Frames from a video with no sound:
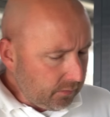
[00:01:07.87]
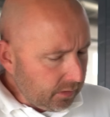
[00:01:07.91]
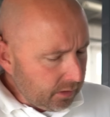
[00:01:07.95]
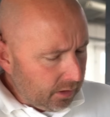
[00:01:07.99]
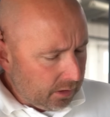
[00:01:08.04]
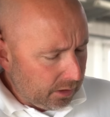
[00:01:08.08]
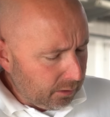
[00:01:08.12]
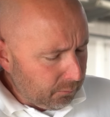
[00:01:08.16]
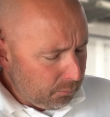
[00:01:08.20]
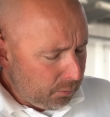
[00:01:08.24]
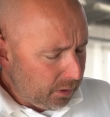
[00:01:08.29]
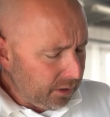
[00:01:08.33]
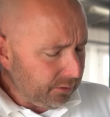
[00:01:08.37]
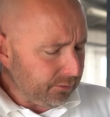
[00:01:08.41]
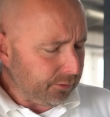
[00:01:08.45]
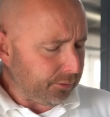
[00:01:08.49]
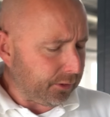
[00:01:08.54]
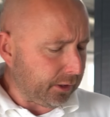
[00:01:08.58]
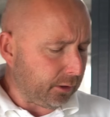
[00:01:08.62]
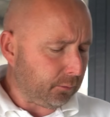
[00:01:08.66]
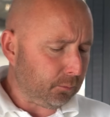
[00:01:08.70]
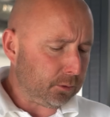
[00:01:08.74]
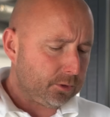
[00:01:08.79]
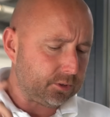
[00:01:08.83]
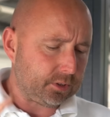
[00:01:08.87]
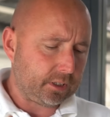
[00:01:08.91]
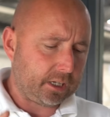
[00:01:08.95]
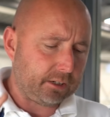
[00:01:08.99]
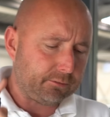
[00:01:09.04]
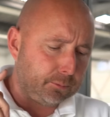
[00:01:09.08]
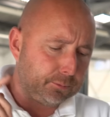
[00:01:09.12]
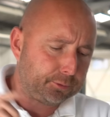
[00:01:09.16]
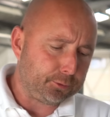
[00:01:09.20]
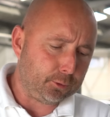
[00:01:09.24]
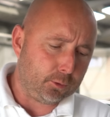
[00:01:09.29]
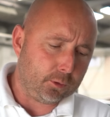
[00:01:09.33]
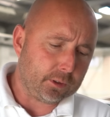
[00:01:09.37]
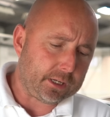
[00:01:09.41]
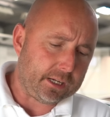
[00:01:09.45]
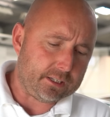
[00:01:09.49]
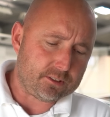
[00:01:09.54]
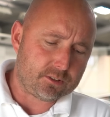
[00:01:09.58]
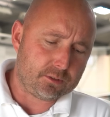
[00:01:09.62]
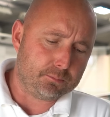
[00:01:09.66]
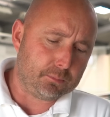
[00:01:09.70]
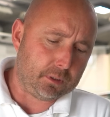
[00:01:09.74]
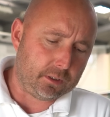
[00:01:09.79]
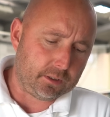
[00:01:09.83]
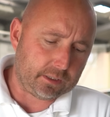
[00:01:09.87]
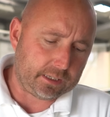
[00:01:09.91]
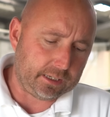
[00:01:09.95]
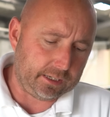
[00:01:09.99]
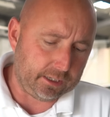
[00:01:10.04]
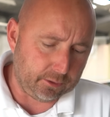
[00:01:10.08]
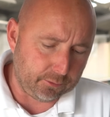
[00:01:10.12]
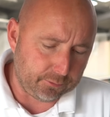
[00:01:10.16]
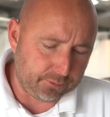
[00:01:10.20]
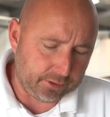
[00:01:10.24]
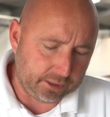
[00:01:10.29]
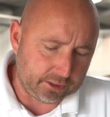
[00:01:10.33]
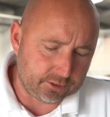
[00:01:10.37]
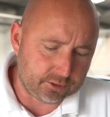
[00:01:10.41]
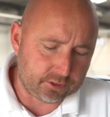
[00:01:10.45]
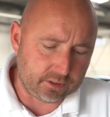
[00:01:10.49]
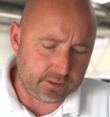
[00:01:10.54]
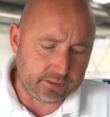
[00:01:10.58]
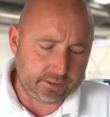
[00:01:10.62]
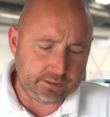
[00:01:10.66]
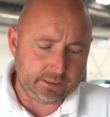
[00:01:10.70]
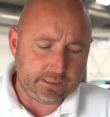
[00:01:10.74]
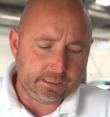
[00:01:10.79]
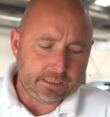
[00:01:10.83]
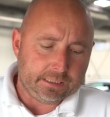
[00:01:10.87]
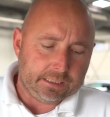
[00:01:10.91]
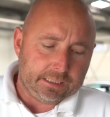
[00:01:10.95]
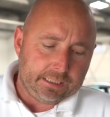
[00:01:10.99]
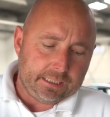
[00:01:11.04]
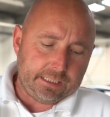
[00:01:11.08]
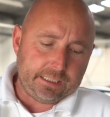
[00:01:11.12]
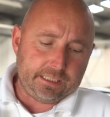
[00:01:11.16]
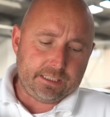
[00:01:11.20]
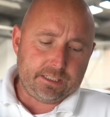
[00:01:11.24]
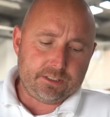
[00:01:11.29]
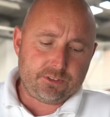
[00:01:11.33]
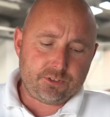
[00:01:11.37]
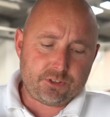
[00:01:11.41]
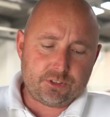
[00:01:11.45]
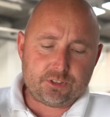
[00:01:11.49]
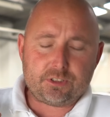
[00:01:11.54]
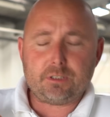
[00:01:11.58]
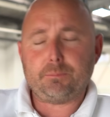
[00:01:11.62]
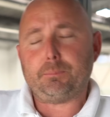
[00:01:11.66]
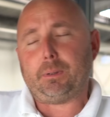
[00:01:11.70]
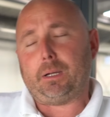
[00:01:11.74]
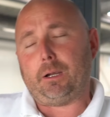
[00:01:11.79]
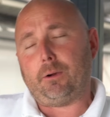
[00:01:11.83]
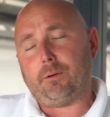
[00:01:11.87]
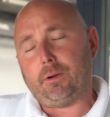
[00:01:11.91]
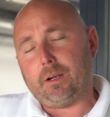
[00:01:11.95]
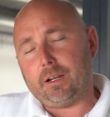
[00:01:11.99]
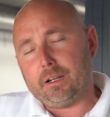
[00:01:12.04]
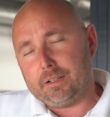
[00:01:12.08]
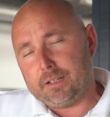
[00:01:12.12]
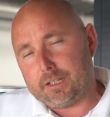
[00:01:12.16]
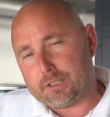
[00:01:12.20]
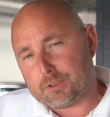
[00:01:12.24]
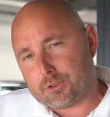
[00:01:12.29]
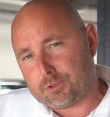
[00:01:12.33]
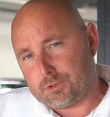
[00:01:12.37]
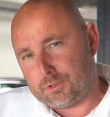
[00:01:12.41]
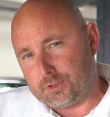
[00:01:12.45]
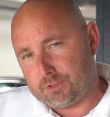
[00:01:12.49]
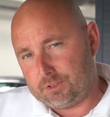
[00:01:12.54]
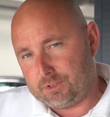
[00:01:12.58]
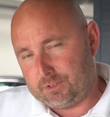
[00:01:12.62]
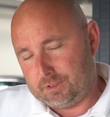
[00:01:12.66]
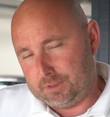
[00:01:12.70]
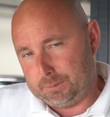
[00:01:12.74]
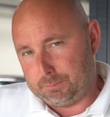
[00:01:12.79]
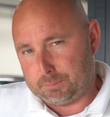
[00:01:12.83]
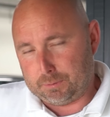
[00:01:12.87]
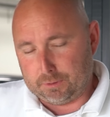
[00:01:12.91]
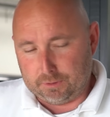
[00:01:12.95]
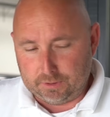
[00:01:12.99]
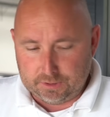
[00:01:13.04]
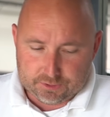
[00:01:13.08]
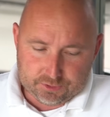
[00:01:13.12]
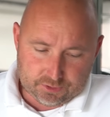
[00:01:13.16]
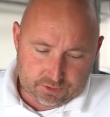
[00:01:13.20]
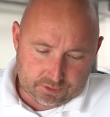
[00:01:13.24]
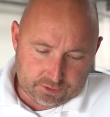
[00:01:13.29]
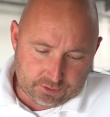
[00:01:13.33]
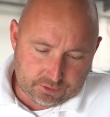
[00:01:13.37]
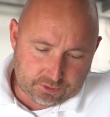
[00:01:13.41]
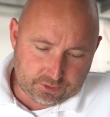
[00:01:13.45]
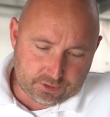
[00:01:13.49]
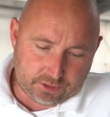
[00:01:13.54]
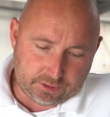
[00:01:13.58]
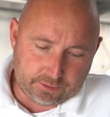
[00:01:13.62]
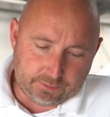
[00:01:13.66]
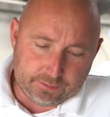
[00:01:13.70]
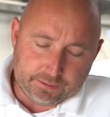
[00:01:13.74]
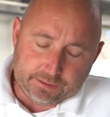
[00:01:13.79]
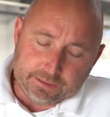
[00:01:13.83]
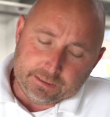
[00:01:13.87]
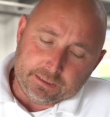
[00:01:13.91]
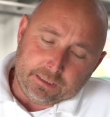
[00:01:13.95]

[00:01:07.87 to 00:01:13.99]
One other thing I want to cover before getting to market health actually is just about electricity prices. So